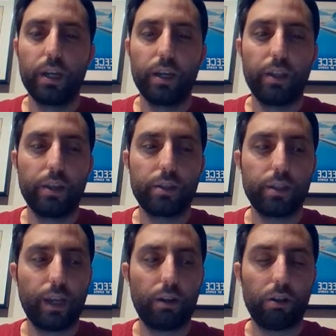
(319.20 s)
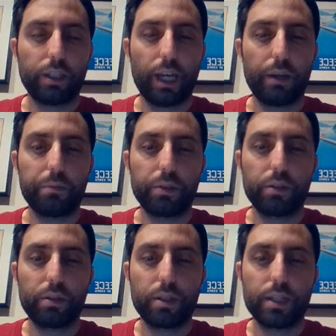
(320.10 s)
This at all
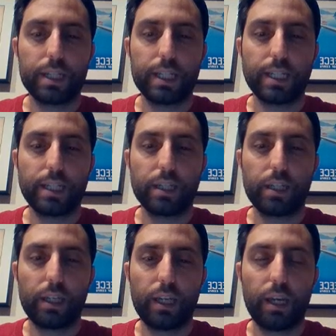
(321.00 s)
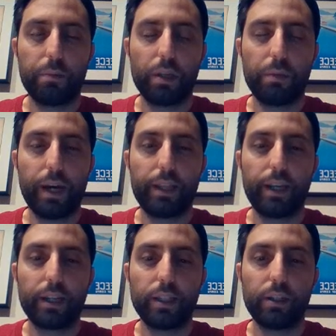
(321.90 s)
times can be path to
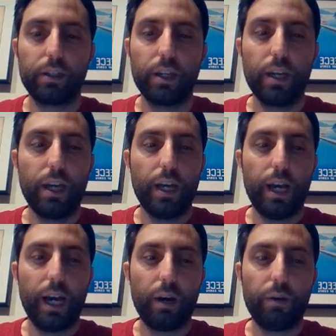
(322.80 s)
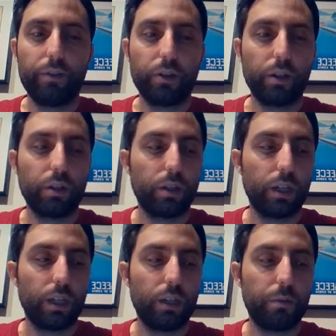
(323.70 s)
exiled. However,
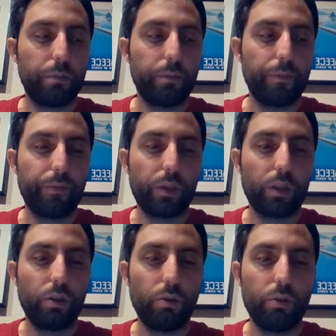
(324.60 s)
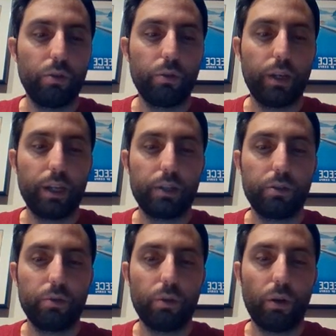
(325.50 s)
you do get
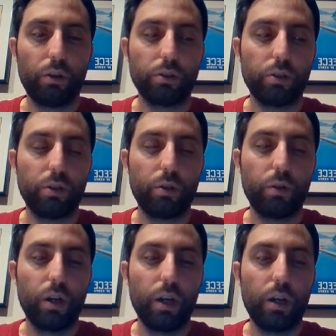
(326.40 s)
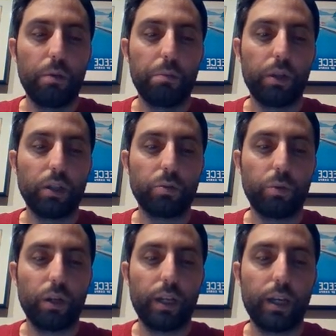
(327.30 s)
to also
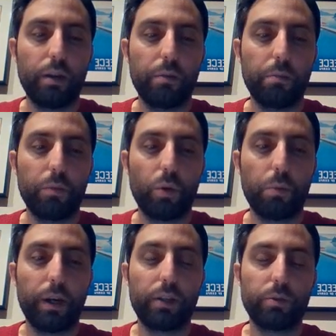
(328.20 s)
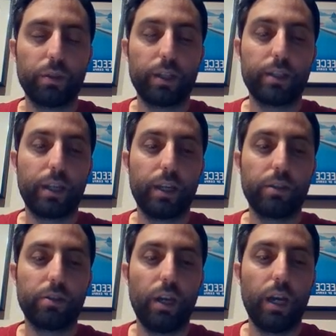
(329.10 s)
+1 him or -1, that's the
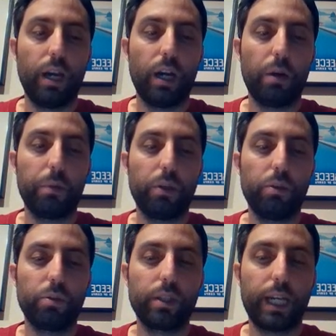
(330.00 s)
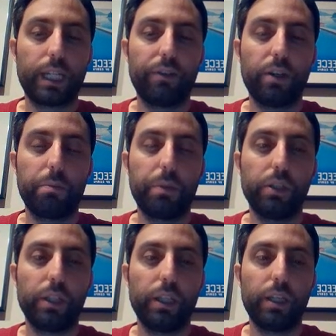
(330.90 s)
case, but uses activated
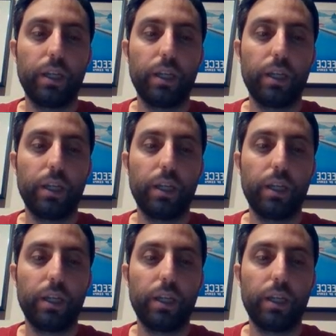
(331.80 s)
ability